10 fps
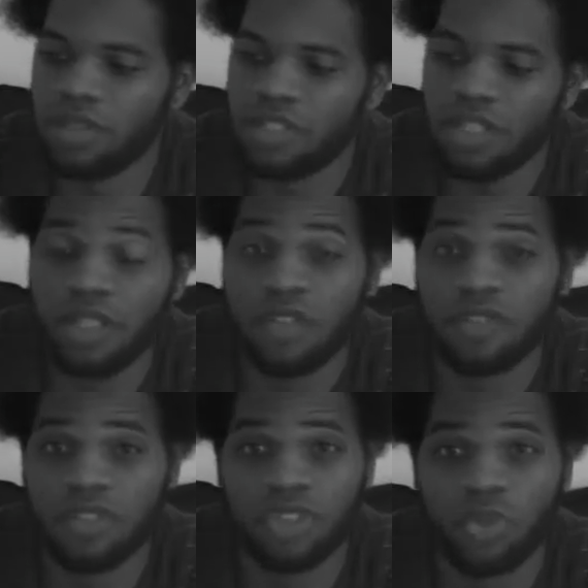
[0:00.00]
tell that
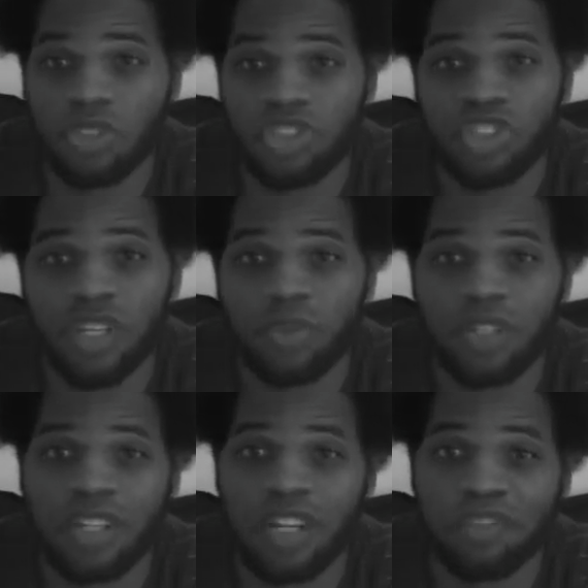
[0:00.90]
footage wasn't shot with
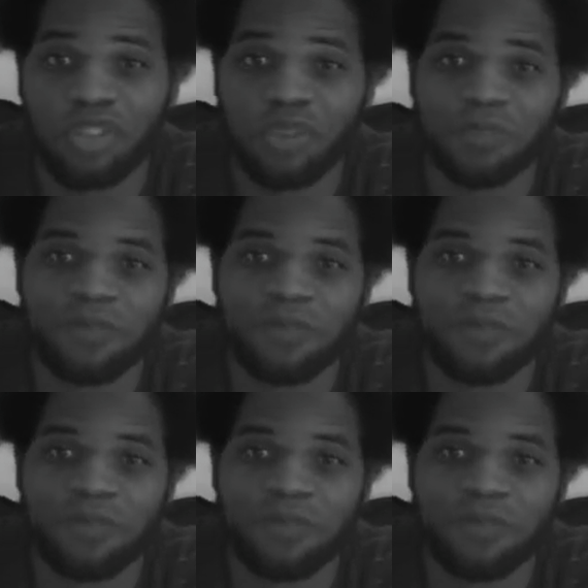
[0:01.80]
an iPhone.